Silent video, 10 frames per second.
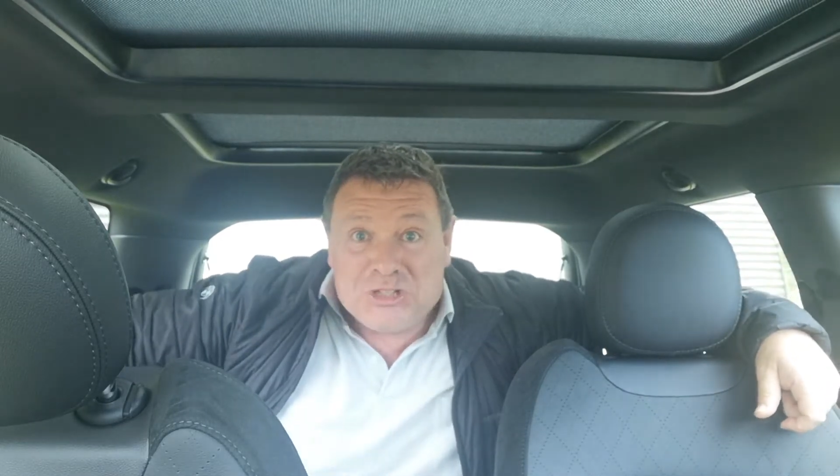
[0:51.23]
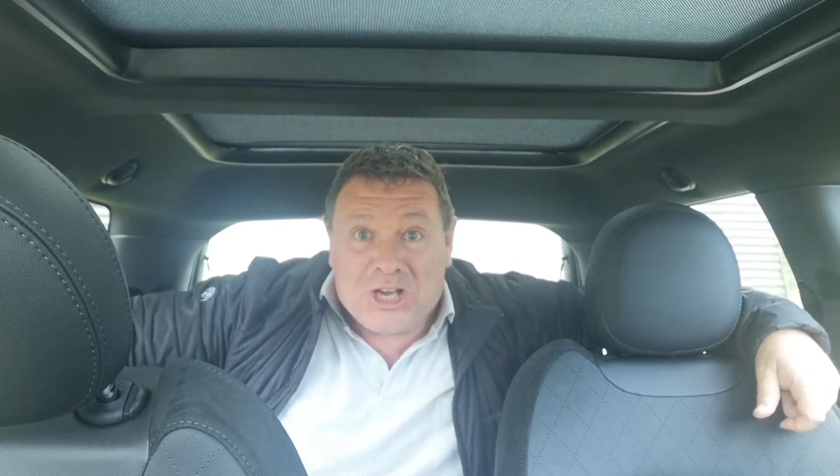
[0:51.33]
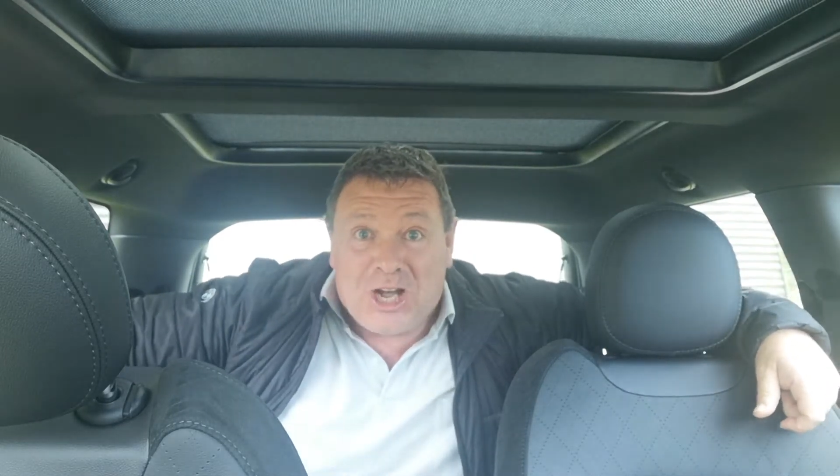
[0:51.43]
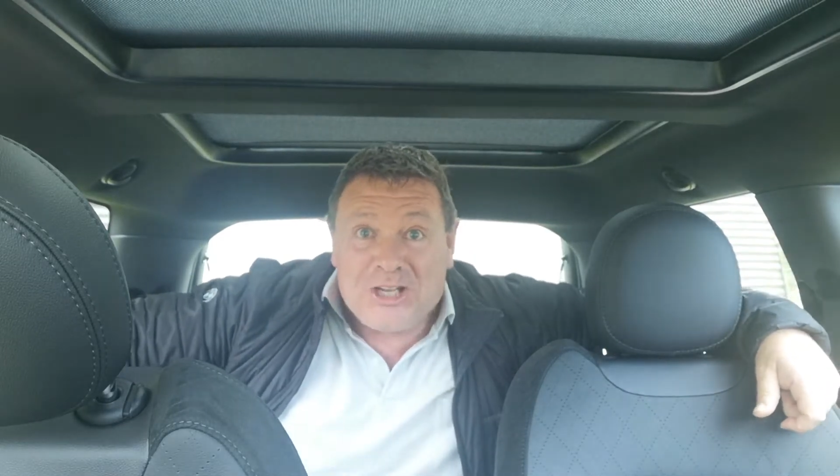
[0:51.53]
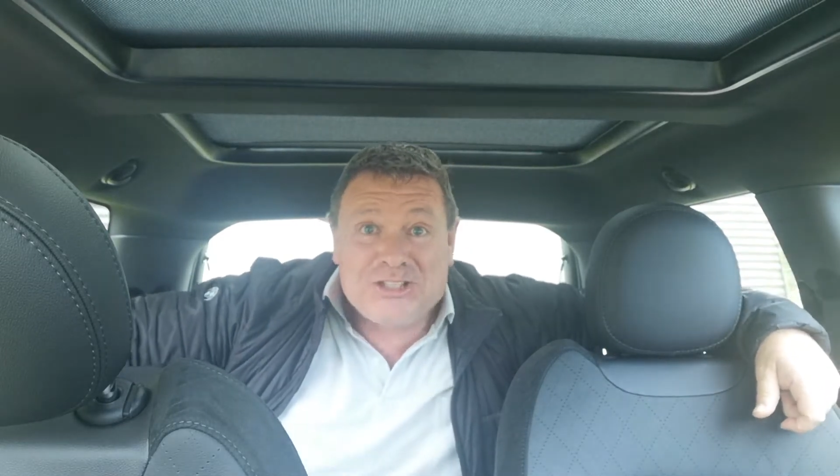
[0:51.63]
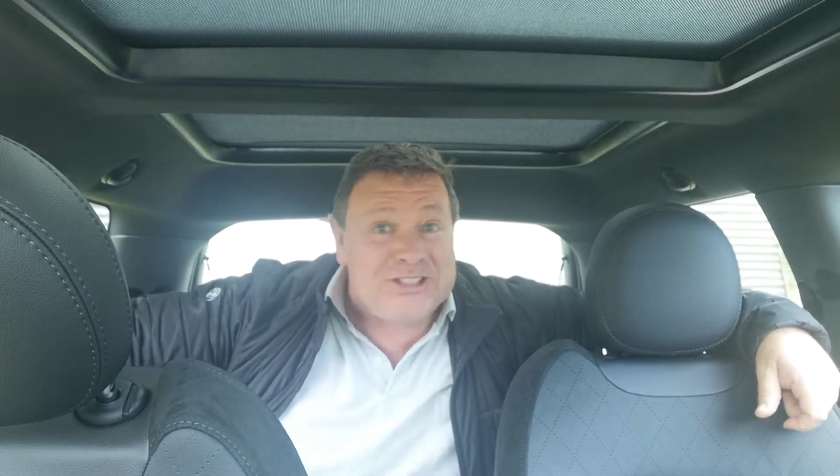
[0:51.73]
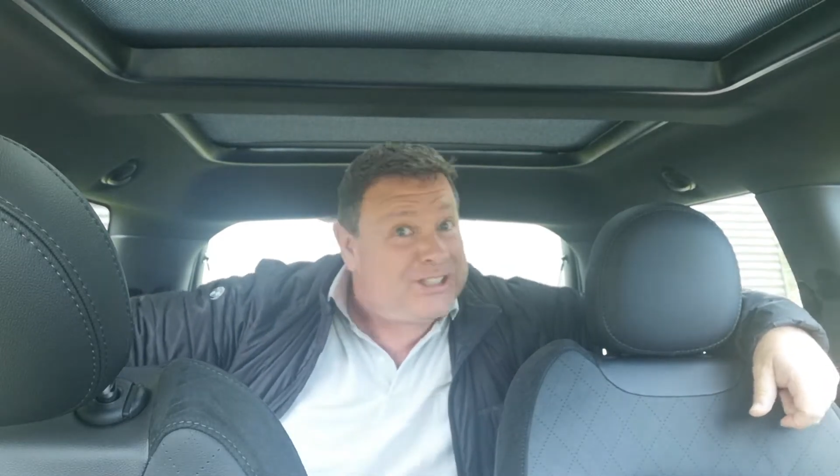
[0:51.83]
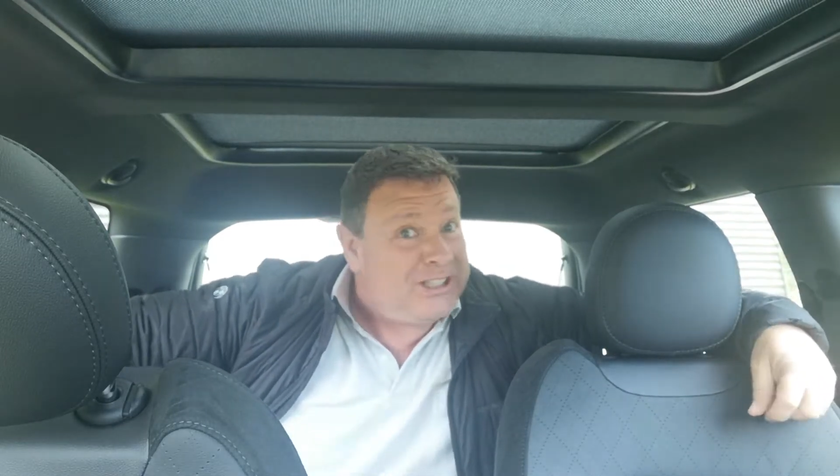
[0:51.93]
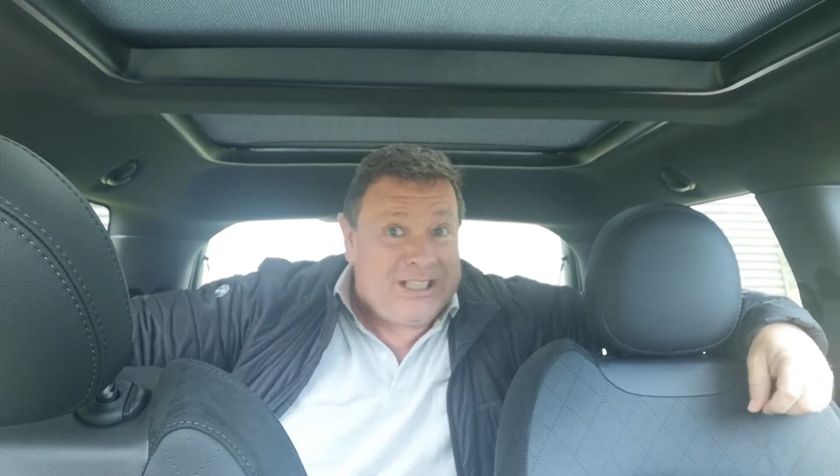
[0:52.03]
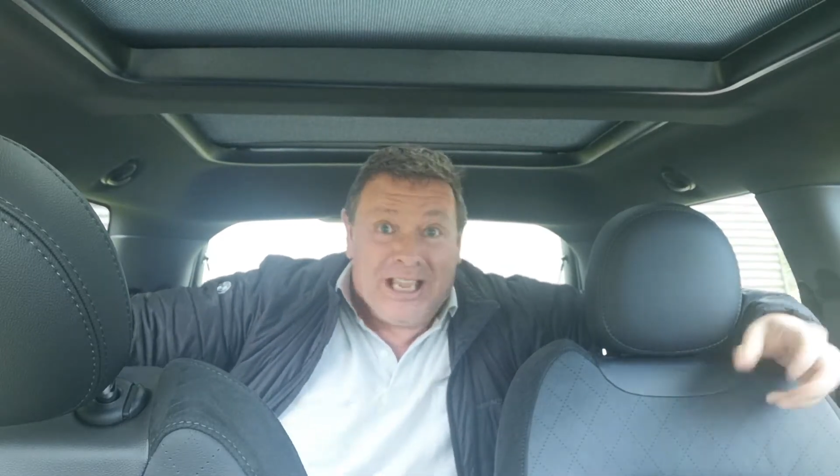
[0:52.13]
charged
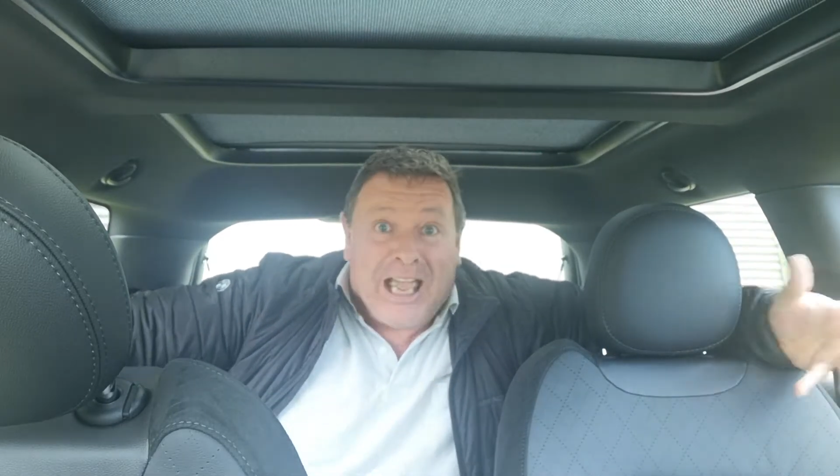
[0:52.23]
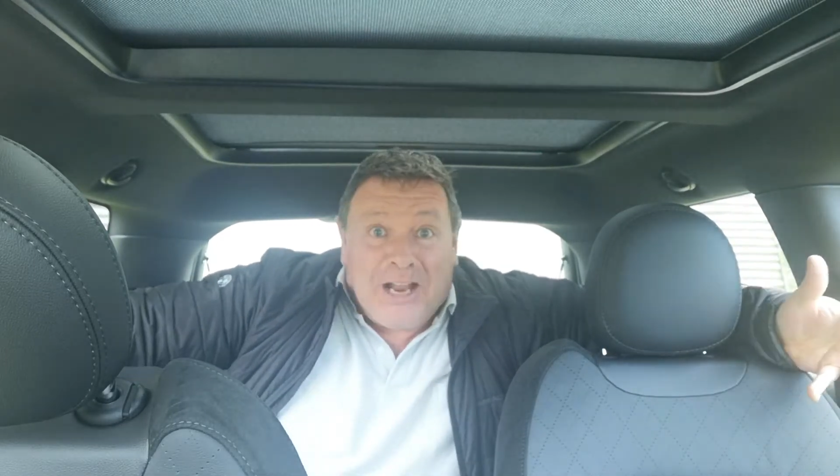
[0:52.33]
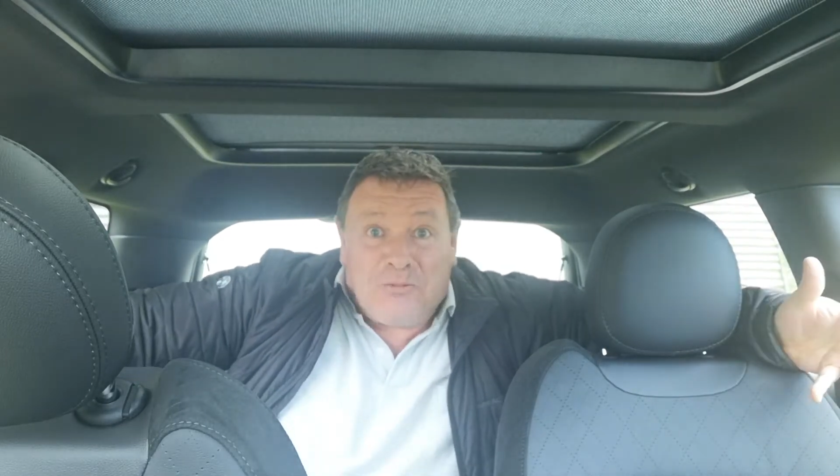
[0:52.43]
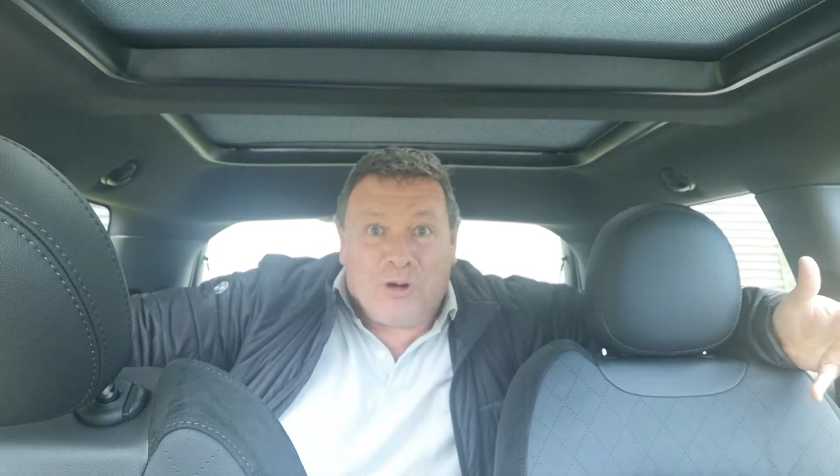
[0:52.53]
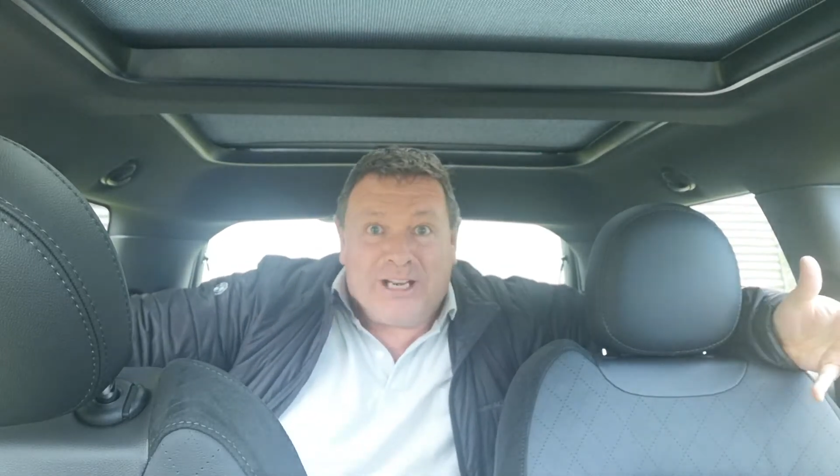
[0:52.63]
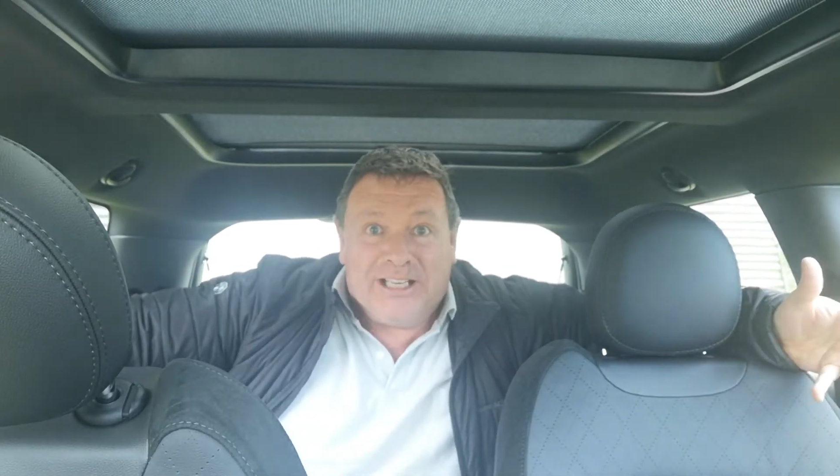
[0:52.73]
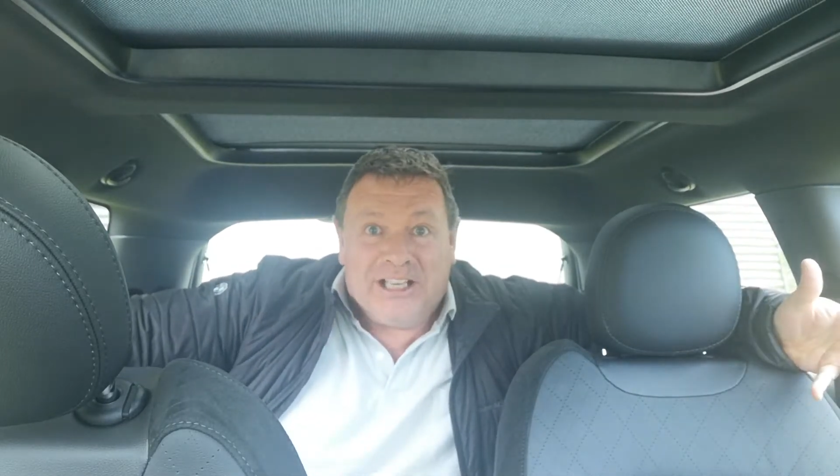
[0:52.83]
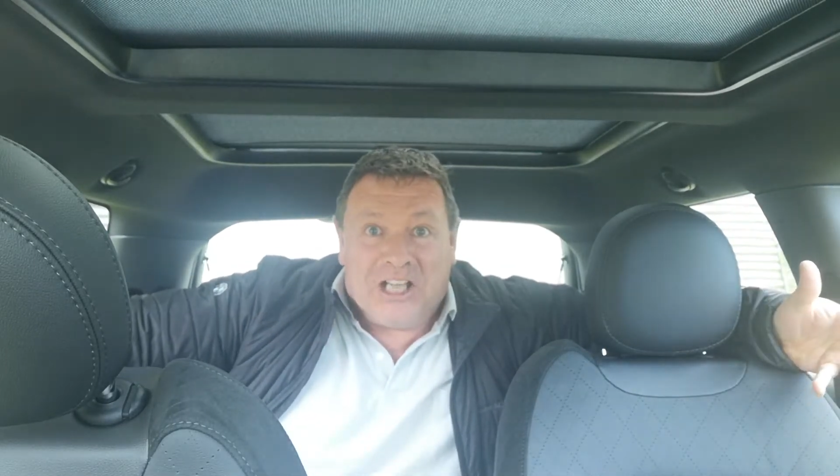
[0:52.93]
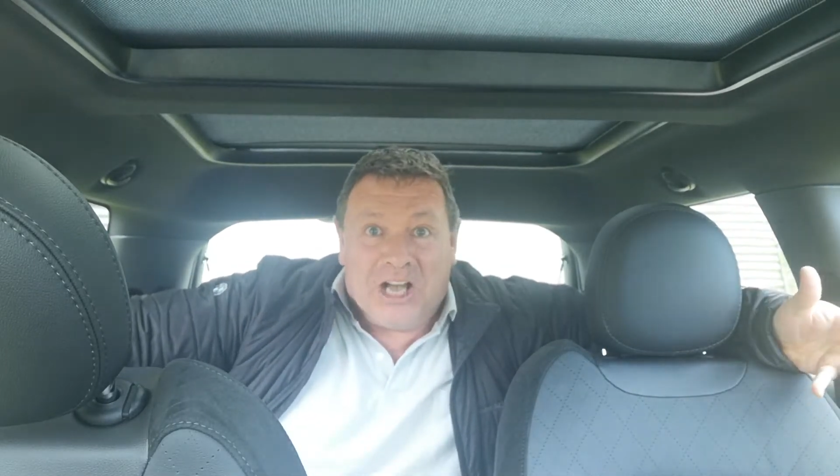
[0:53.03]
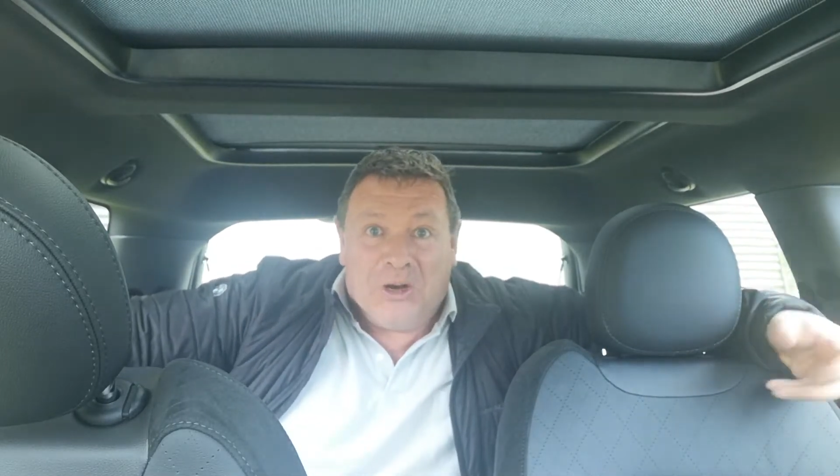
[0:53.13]
and ready
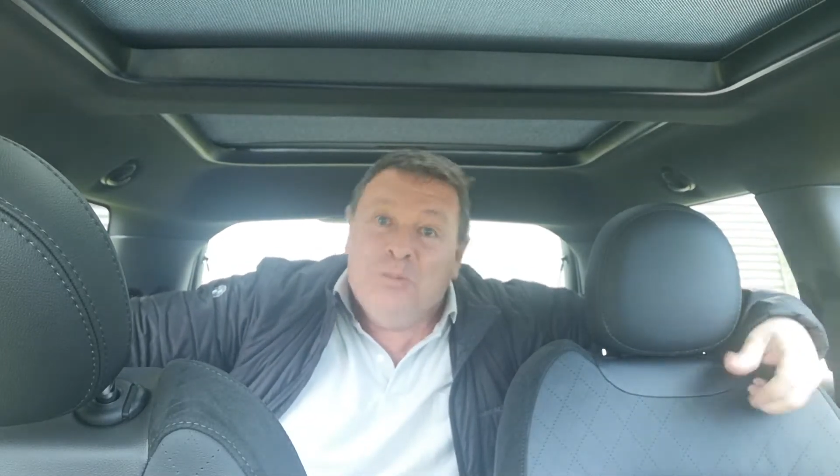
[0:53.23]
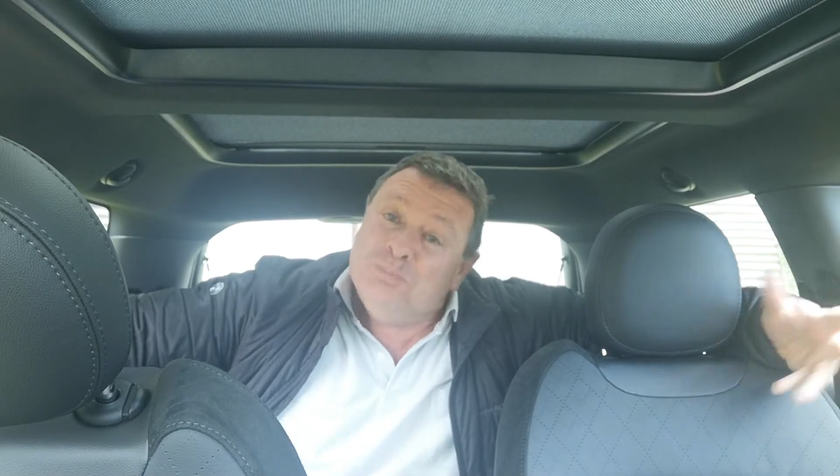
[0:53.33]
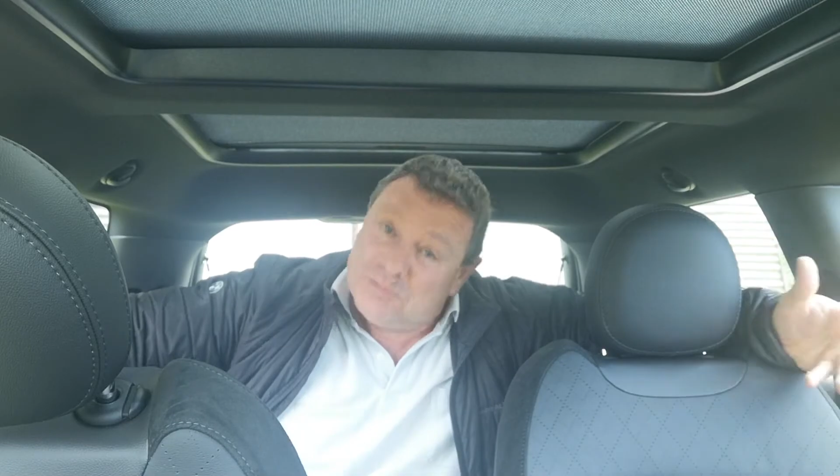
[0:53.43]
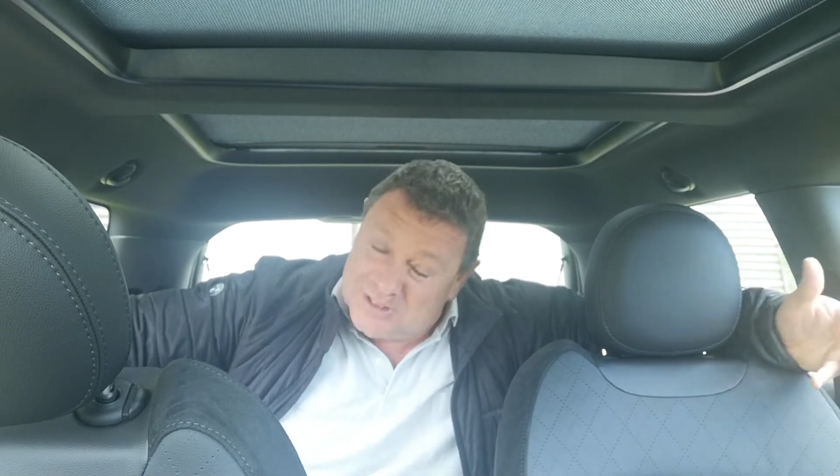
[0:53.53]
to go.